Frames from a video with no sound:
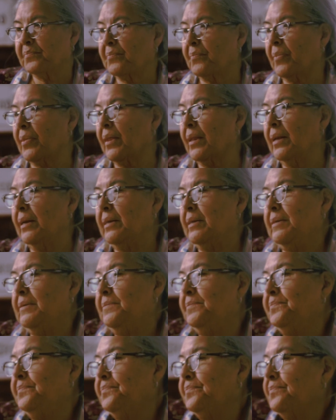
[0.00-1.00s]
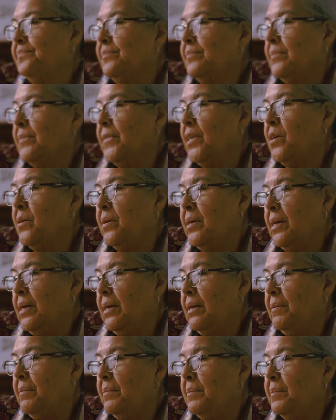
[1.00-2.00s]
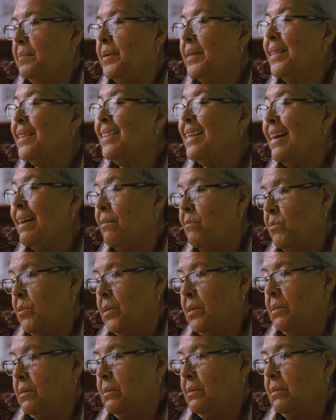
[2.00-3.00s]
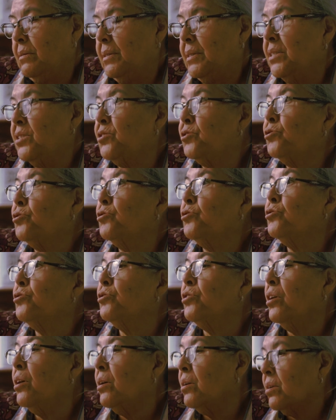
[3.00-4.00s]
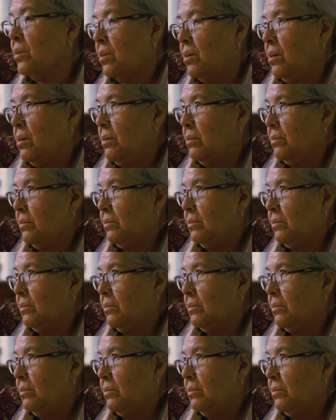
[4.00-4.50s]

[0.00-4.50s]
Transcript: Because she would say, well, it's said this way in Chickasaw,